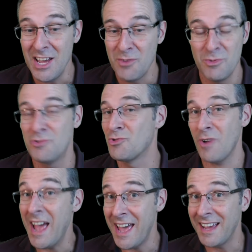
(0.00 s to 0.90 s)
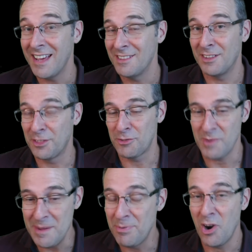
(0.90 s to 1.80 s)
will drag the
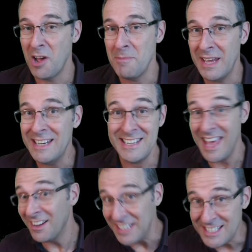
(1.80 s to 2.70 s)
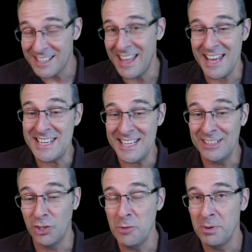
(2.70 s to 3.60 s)
3' end down into that D
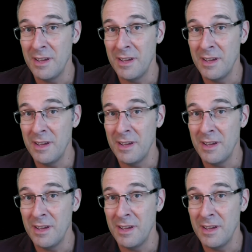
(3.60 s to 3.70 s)
loop.